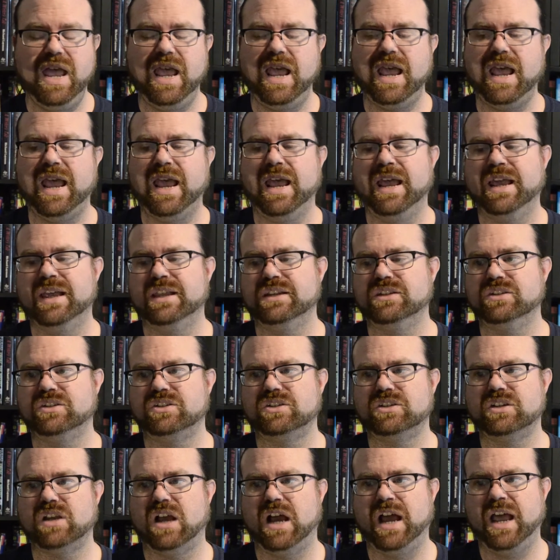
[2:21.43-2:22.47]
And
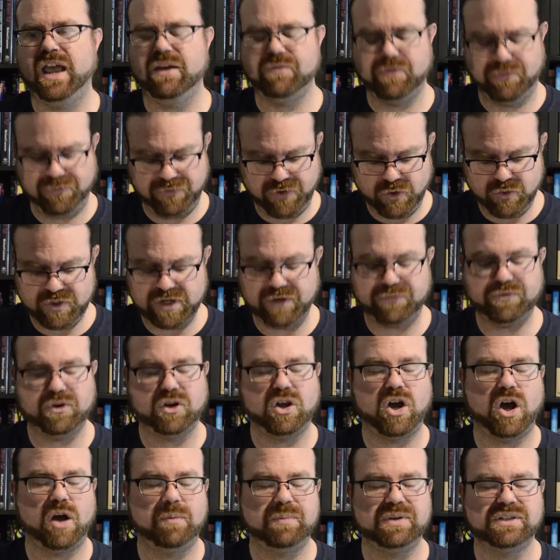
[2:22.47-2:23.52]
I have a few different
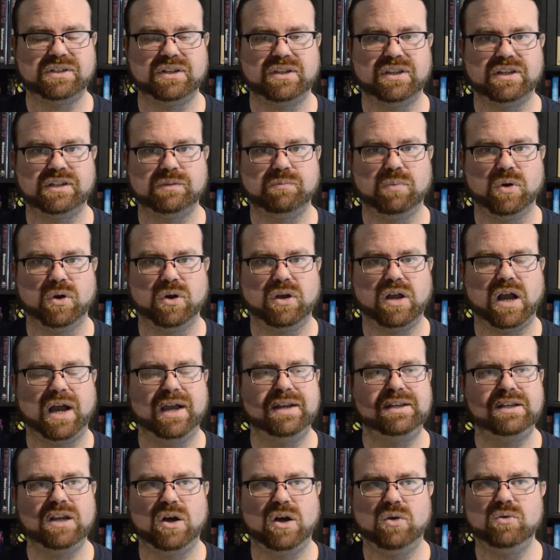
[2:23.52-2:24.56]
copies of this book. I
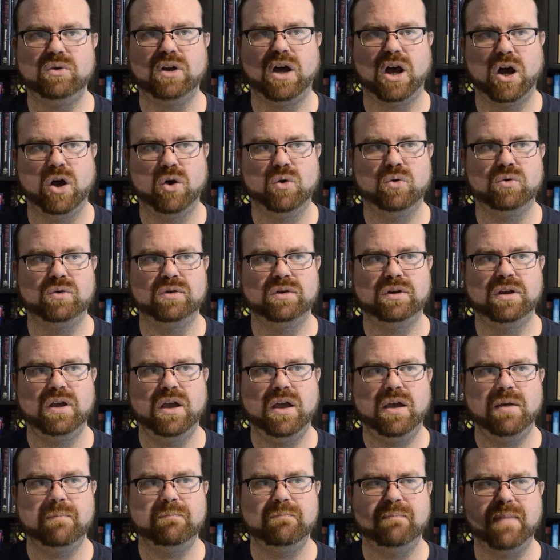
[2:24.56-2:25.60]
don't own
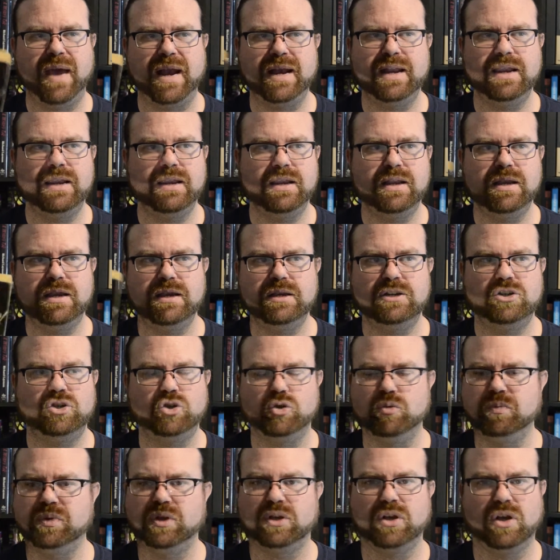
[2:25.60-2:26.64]
many
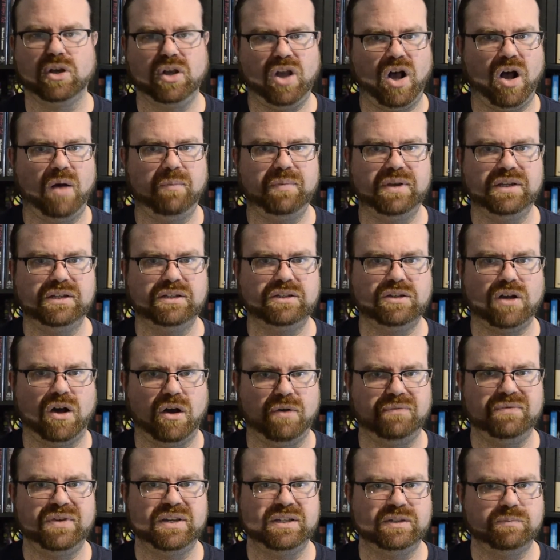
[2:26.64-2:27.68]
duplicate copies
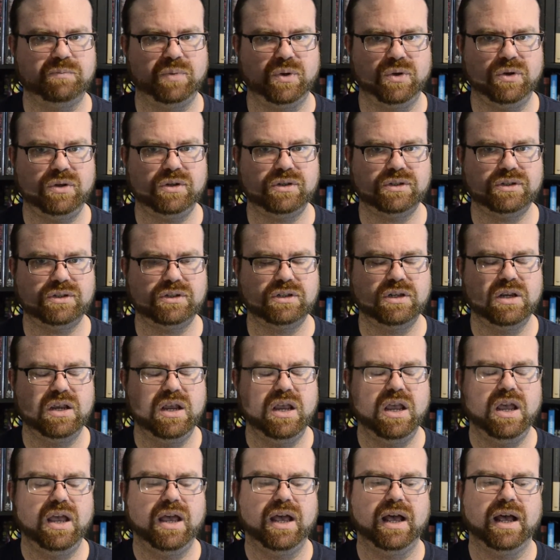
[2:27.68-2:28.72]
of his books,
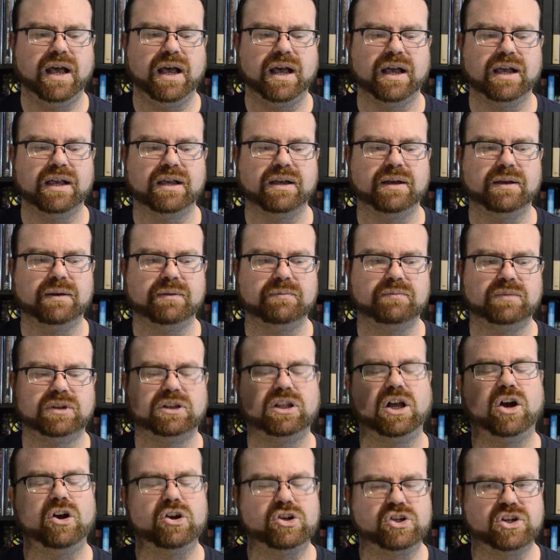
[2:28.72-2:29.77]

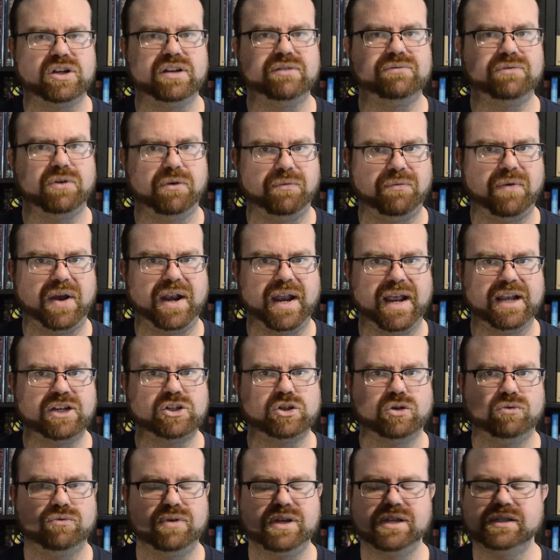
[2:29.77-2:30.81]
largely for
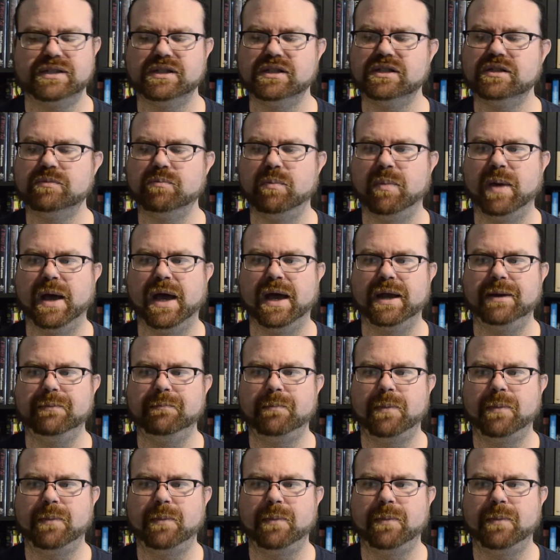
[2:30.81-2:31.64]
financial reasons, but